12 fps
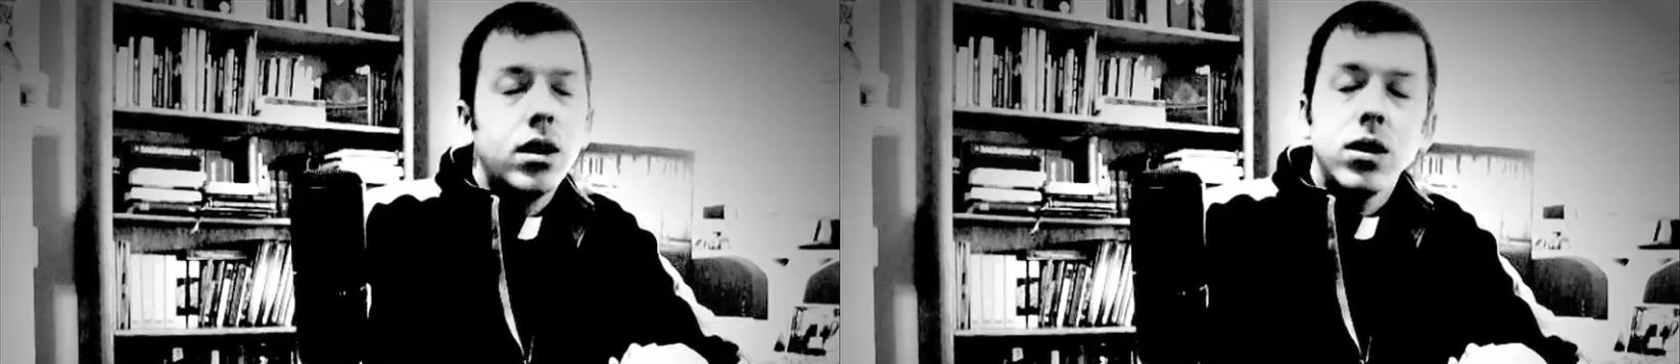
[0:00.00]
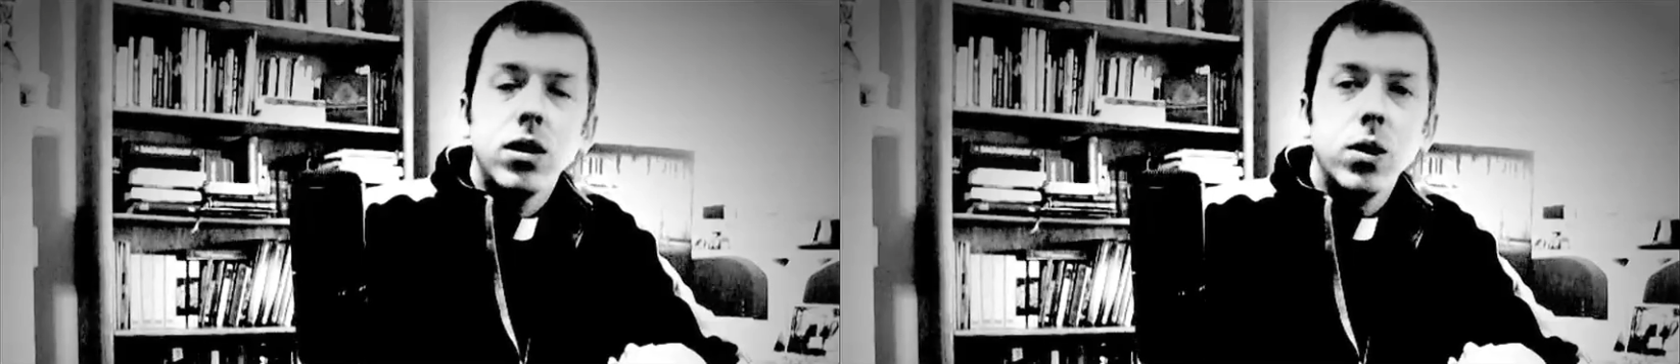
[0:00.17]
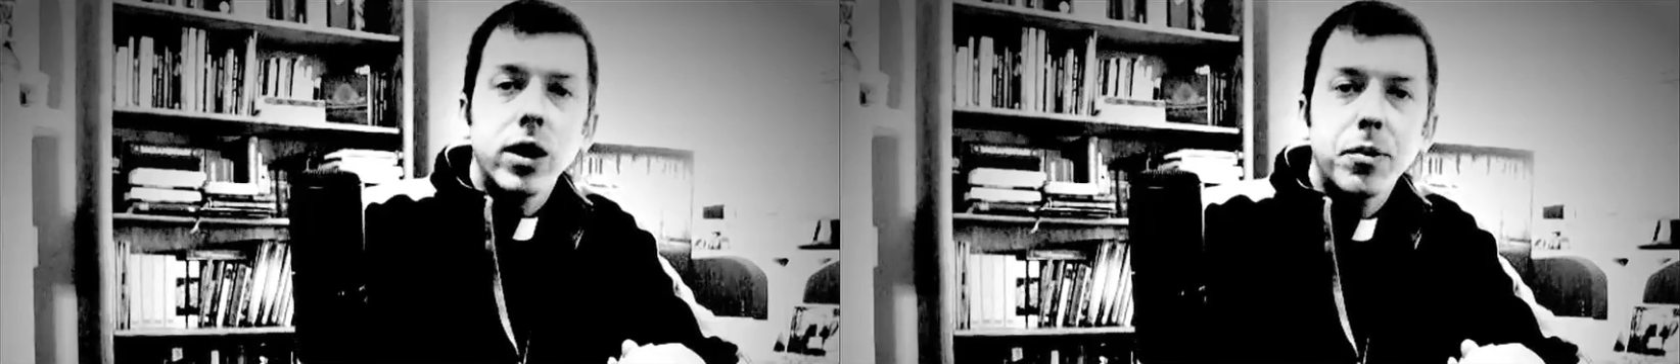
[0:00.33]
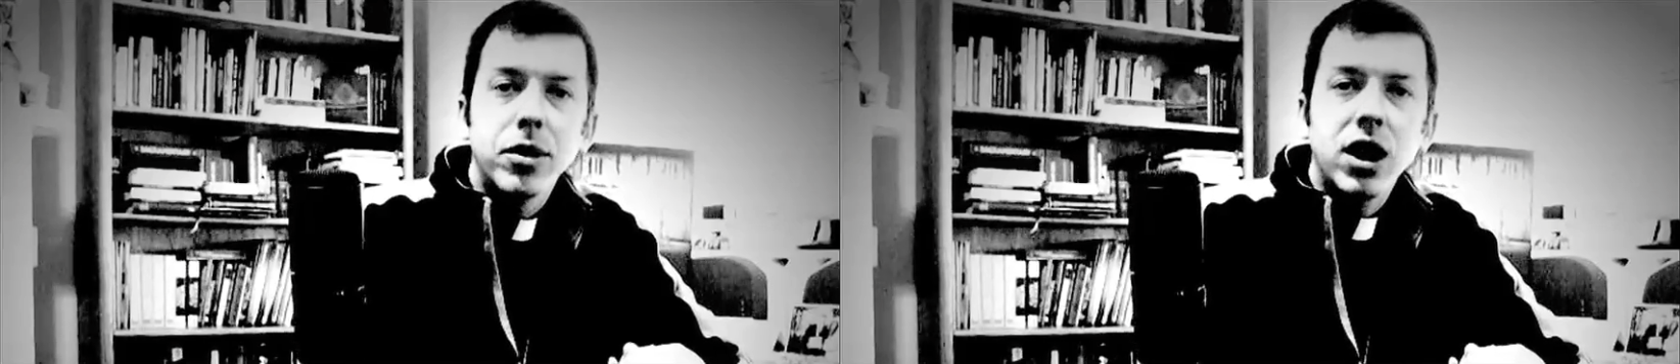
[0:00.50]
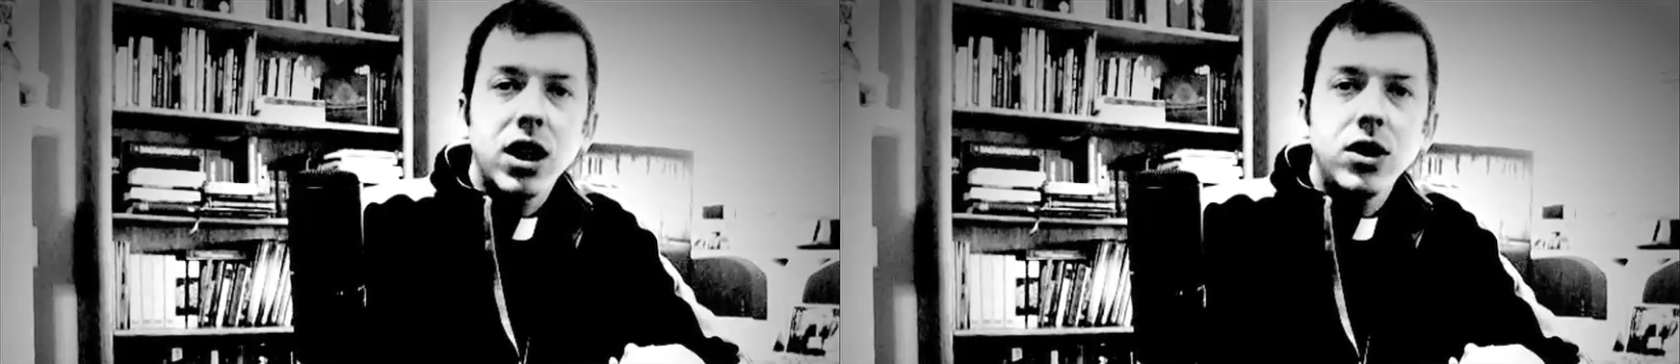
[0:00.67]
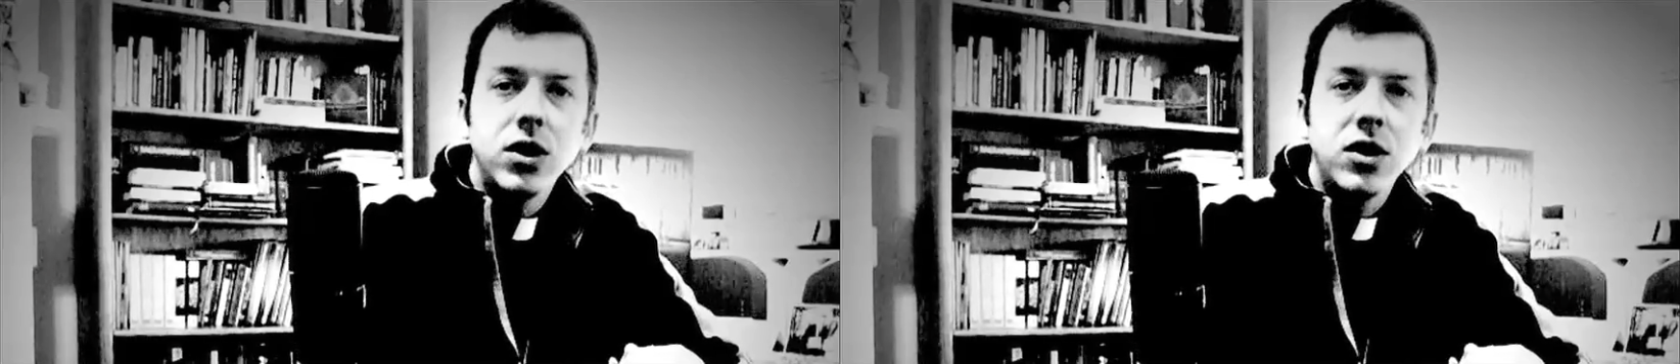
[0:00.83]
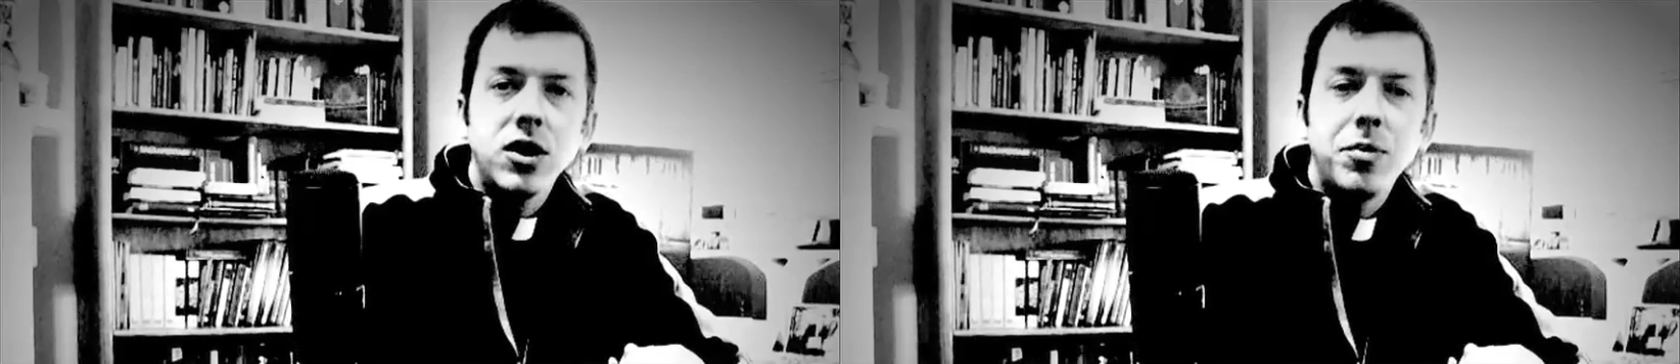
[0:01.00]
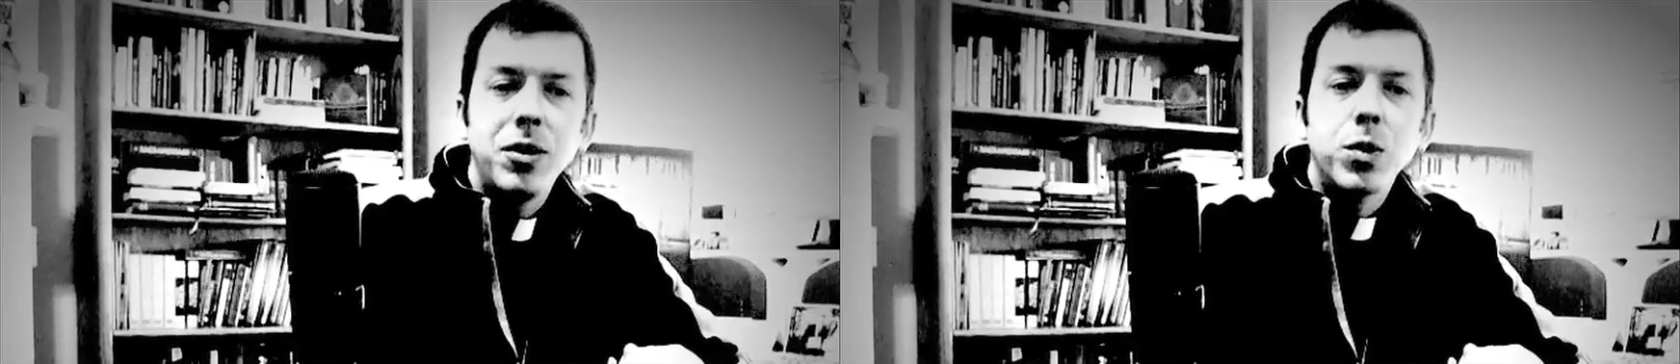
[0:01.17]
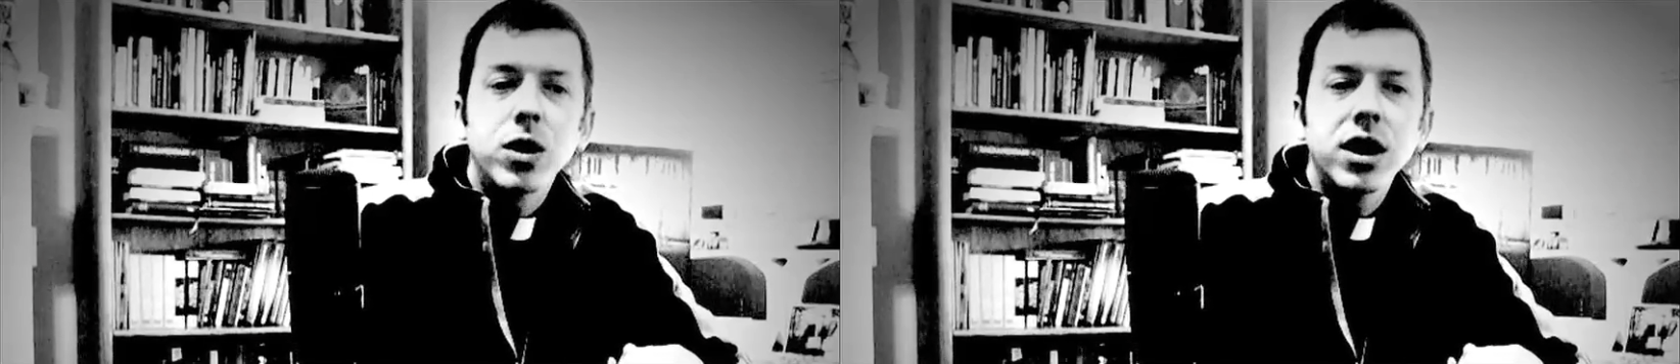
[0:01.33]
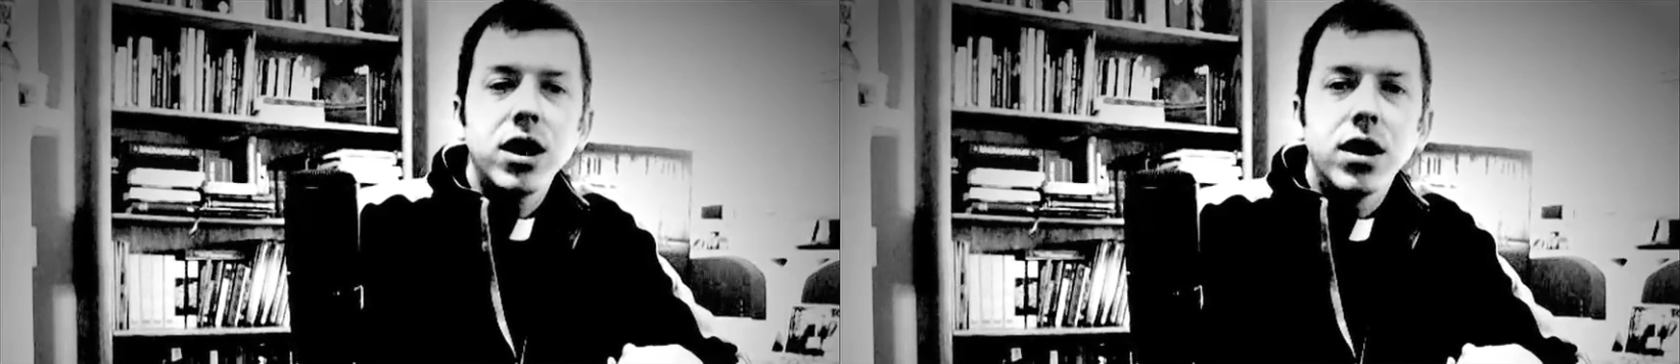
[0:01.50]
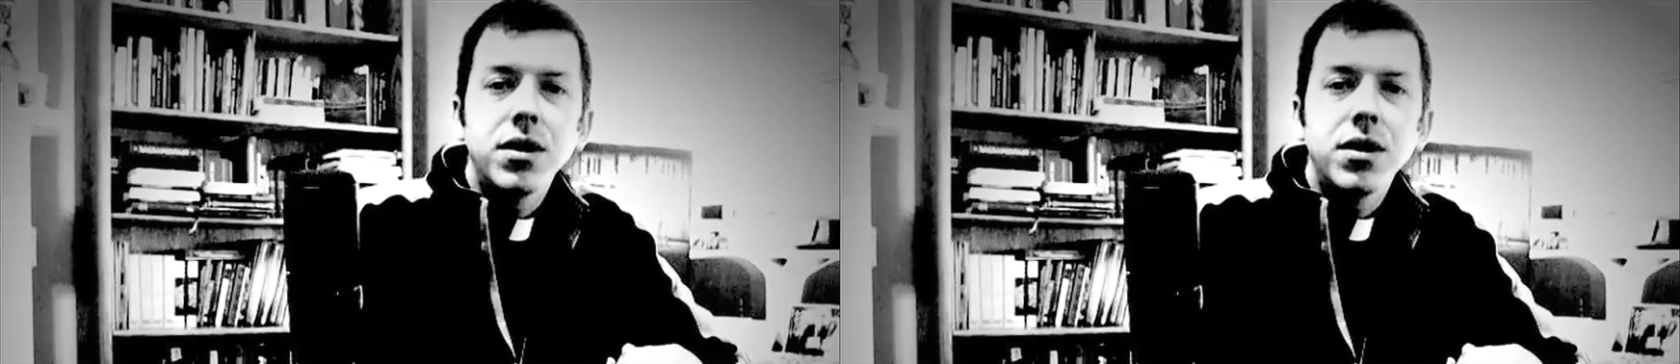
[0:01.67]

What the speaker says: Lolik Productions has been working on